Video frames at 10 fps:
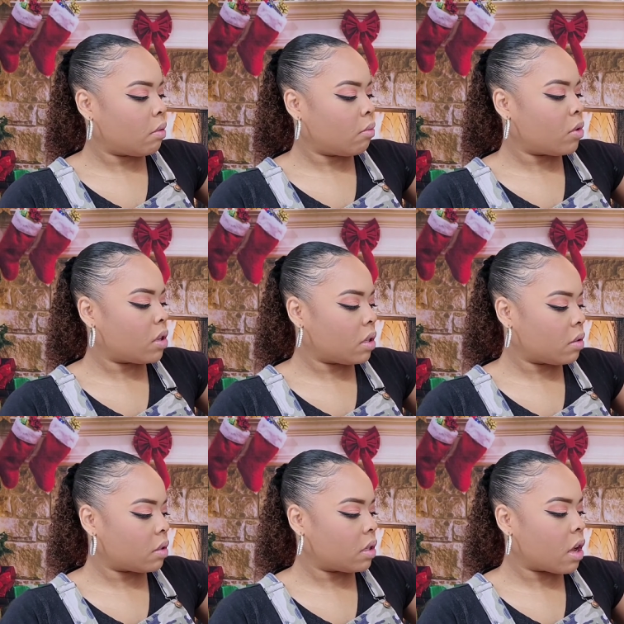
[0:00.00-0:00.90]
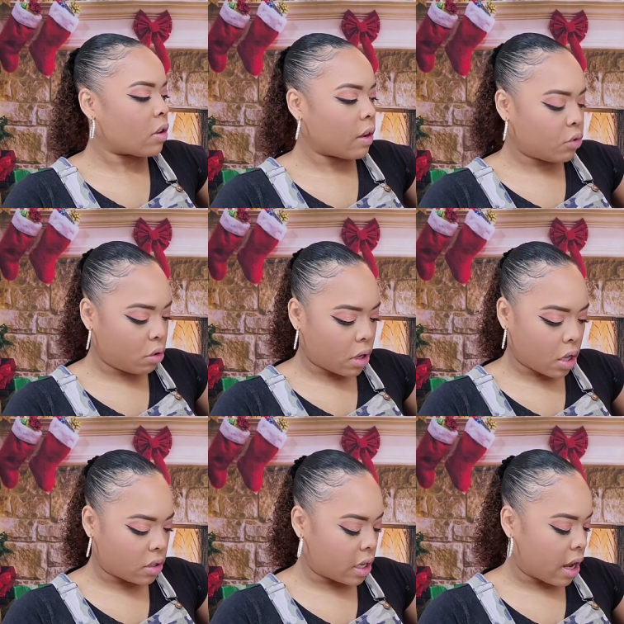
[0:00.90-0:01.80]
Well, I only have two
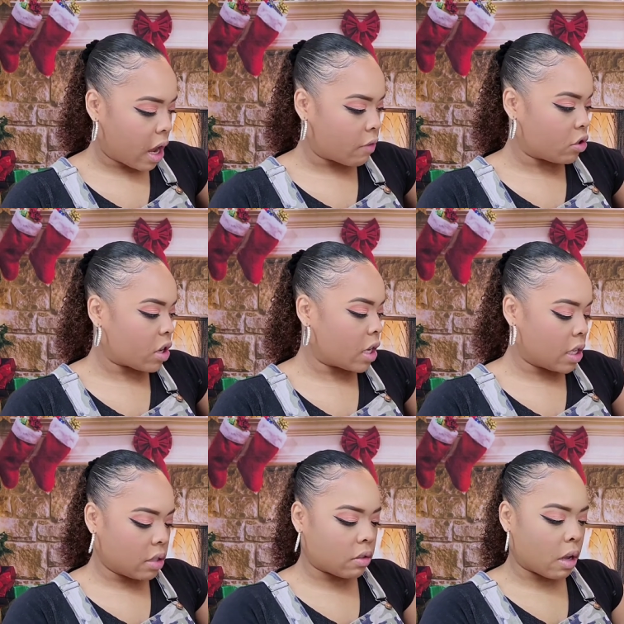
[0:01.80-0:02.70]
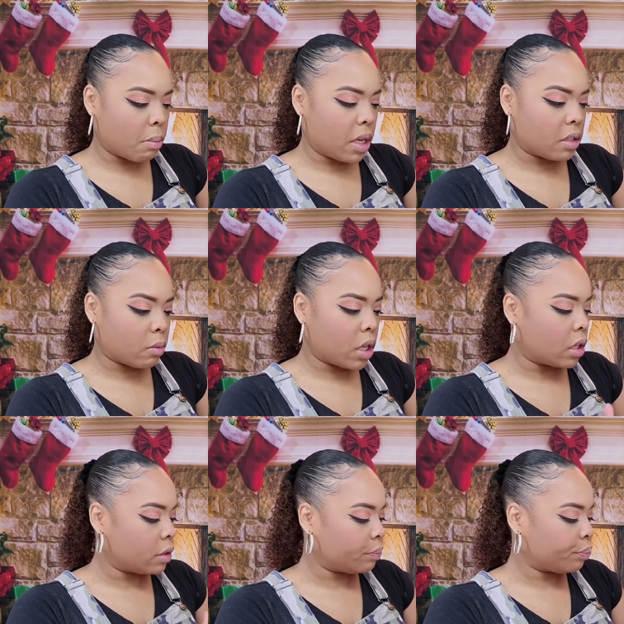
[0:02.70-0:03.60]
colors that I haven't tried yet, so I may as
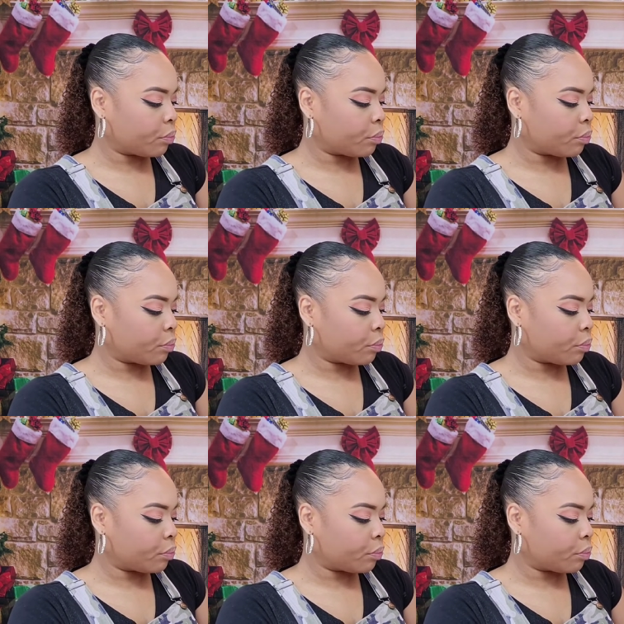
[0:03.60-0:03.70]
well.